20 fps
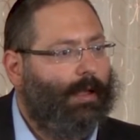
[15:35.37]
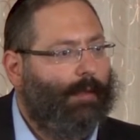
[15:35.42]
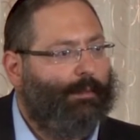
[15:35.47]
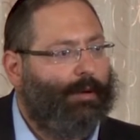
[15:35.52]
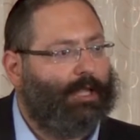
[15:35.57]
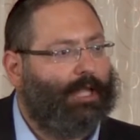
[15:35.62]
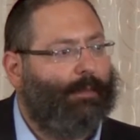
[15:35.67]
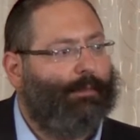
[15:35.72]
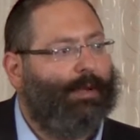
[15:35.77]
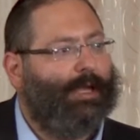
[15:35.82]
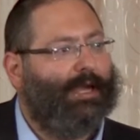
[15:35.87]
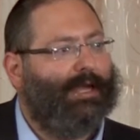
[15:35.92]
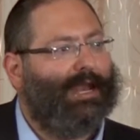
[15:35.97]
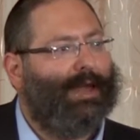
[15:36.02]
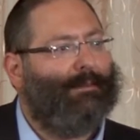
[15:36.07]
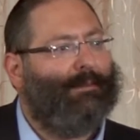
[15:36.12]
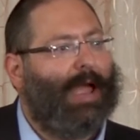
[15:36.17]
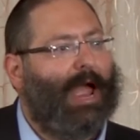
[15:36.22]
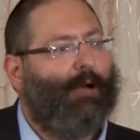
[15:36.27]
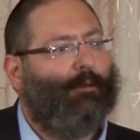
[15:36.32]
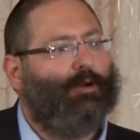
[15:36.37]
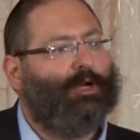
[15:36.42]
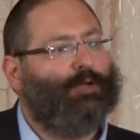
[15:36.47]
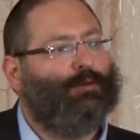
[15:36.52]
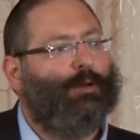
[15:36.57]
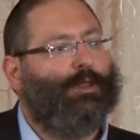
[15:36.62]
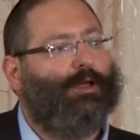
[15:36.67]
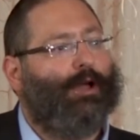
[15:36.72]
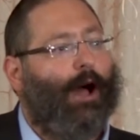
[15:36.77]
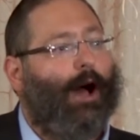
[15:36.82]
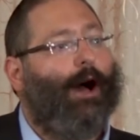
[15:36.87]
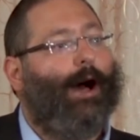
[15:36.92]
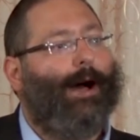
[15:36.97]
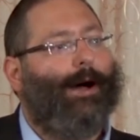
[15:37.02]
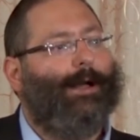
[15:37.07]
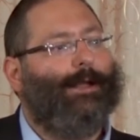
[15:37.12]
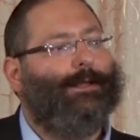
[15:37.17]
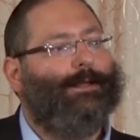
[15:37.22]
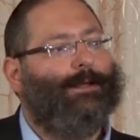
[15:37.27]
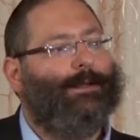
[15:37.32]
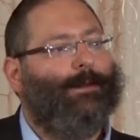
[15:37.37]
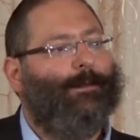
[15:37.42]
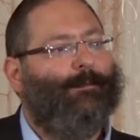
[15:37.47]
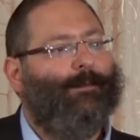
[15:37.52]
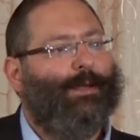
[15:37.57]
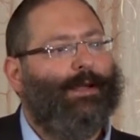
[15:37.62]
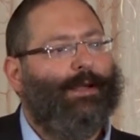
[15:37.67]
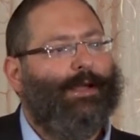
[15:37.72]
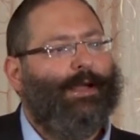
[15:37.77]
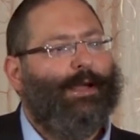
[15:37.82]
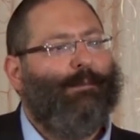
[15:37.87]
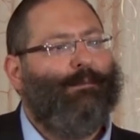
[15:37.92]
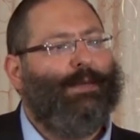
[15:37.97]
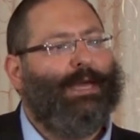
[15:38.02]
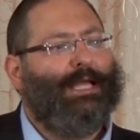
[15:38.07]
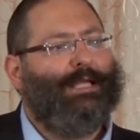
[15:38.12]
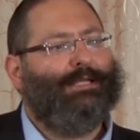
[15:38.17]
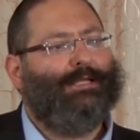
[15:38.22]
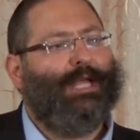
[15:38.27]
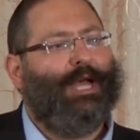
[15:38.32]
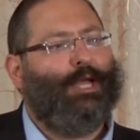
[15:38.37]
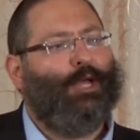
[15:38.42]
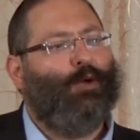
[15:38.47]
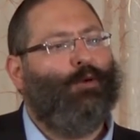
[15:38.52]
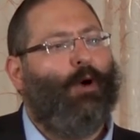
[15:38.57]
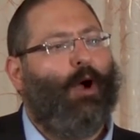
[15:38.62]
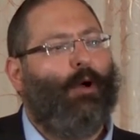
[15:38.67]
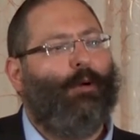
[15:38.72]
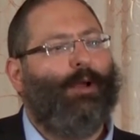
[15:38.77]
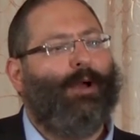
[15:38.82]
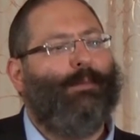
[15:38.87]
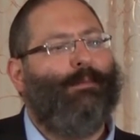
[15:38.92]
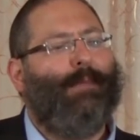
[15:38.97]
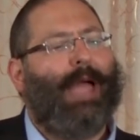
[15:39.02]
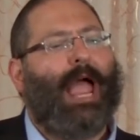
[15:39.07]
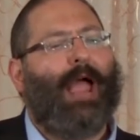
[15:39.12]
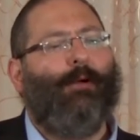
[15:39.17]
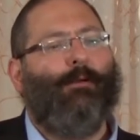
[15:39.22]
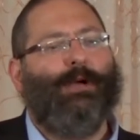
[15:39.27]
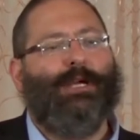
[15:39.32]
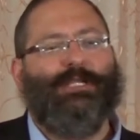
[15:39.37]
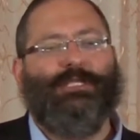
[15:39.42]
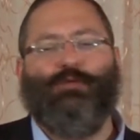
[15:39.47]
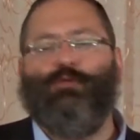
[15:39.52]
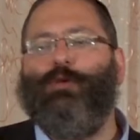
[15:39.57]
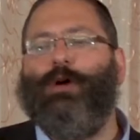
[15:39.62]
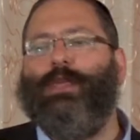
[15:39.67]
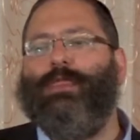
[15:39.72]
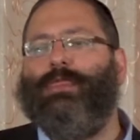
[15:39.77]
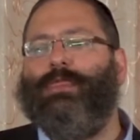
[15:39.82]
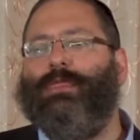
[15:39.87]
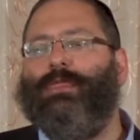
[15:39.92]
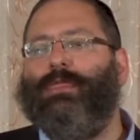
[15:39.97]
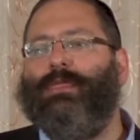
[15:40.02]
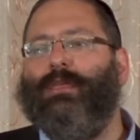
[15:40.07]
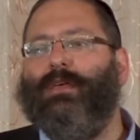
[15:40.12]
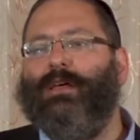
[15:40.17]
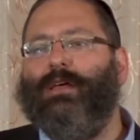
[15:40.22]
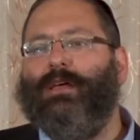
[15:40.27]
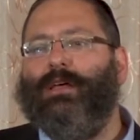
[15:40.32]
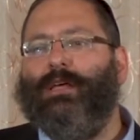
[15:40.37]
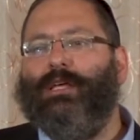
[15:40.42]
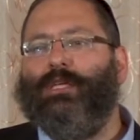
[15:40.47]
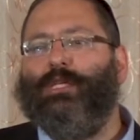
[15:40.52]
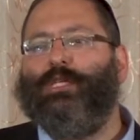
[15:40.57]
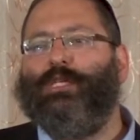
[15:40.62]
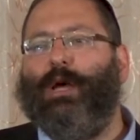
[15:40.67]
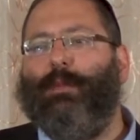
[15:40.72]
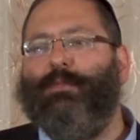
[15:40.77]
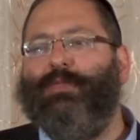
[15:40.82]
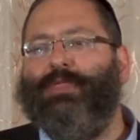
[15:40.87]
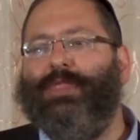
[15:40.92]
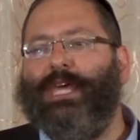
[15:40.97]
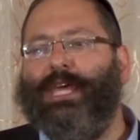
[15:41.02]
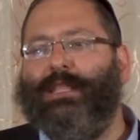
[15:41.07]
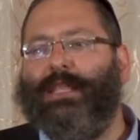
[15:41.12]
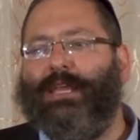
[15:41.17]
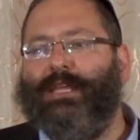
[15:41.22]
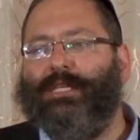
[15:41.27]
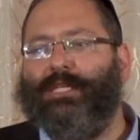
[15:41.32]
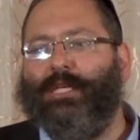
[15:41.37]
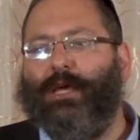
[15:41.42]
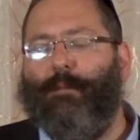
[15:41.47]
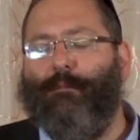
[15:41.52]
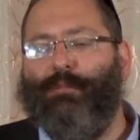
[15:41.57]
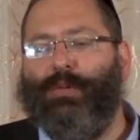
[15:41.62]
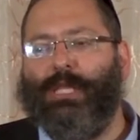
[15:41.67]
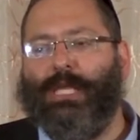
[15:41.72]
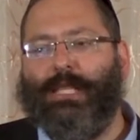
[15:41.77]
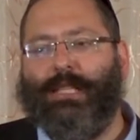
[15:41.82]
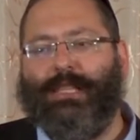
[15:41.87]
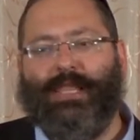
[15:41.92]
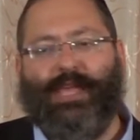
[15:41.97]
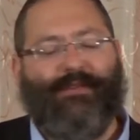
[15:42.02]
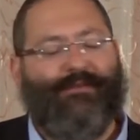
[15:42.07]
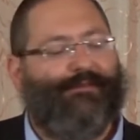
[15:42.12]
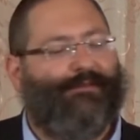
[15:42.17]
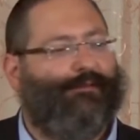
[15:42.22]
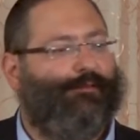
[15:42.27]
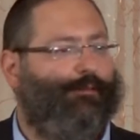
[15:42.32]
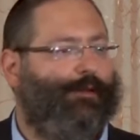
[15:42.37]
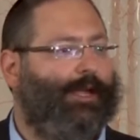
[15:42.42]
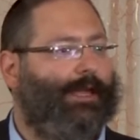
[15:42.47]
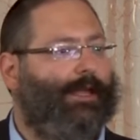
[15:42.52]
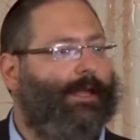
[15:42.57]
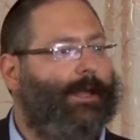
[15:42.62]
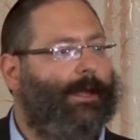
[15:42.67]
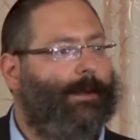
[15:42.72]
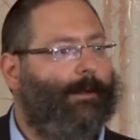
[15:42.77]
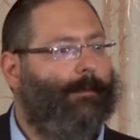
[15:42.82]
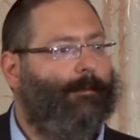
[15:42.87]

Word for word: But to be in a marriage with God means that you are in marriage with something that is completely free,